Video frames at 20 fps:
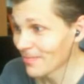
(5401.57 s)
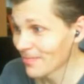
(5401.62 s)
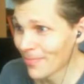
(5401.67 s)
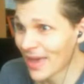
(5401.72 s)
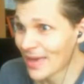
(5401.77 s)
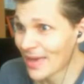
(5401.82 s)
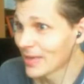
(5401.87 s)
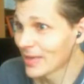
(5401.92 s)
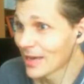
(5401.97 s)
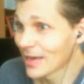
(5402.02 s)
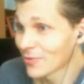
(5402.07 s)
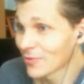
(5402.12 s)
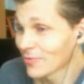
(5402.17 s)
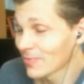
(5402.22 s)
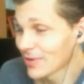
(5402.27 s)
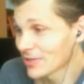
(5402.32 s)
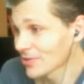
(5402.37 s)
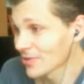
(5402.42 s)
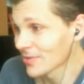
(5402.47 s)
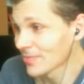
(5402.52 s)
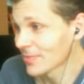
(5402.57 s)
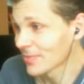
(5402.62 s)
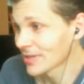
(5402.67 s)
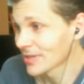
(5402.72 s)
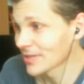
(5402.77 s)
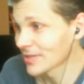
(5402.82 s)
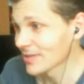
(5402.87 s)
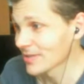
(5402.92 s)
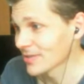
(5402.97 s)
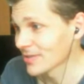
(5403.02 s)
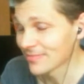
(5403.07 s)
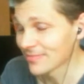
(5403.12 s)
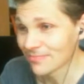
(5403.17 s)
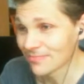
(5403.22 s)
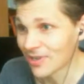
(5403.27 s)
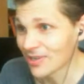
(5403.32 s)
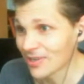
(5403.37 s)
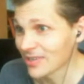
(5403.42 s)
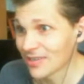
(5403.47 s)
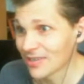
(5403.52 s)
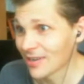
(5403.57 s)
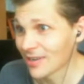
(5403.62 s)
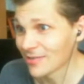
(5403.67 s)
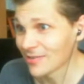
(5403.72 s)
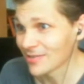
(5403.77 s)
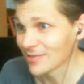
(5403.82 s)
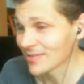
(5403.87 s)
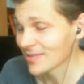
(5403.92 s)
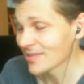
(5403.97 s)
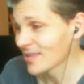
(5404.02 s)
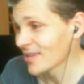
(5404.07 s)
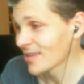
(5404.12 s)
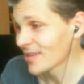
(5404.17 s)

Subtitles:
Maybe he had a special ability, but I didn't notice.